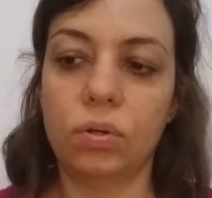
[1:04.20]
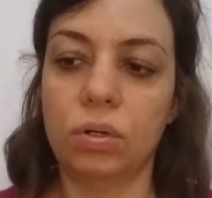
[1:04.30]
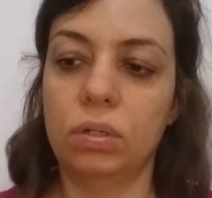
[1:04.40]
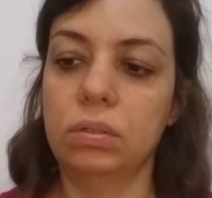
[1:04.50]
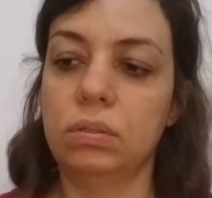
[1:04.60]

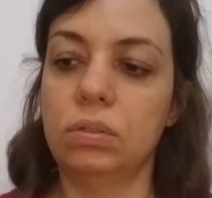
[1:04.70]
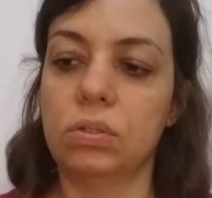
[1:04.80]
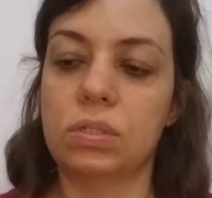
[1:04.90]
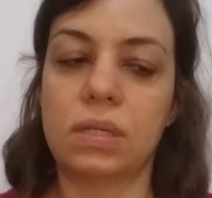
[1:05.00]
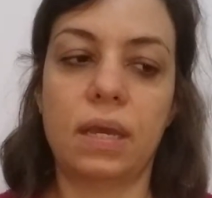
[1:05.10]

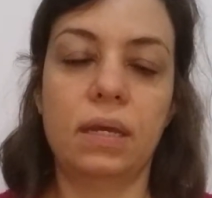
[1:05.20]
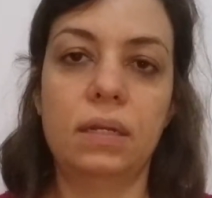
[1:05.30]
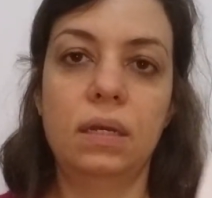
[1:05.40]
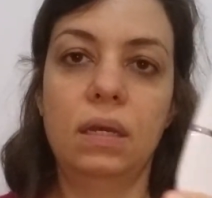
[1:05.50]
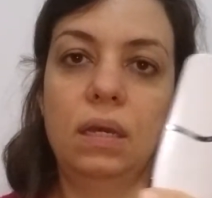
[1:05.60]
your
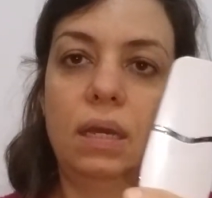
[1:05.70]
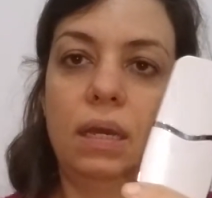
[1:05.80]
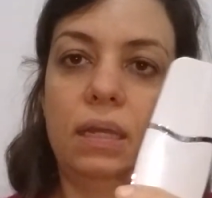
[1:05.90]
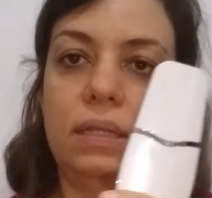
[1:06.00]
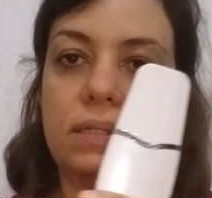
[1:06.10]
skin,
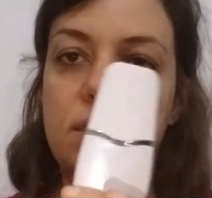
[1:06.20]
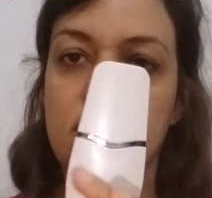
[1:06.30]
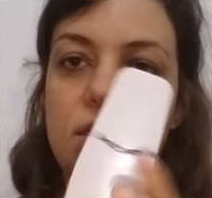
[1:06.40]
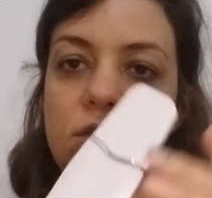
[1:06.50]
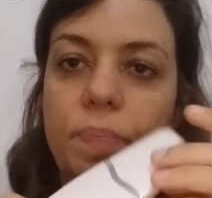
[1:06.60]
and
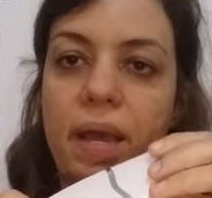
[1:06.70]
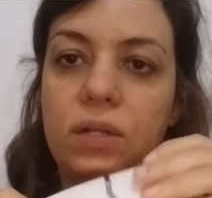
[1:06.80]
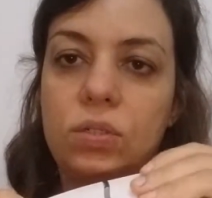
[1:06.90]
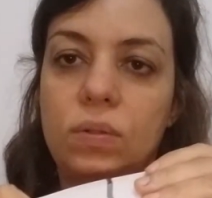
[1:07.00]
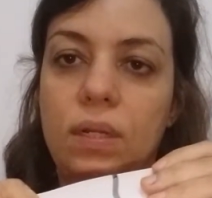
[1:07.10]
this
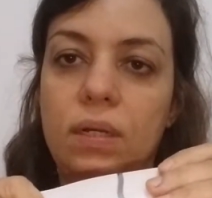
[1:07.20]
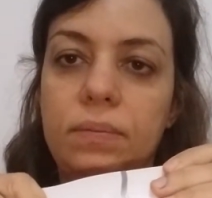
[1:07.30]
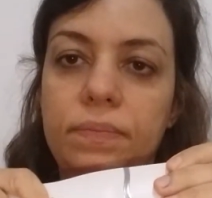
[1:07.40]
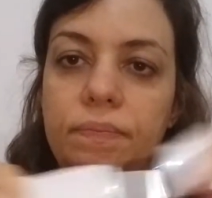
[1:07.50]
spatula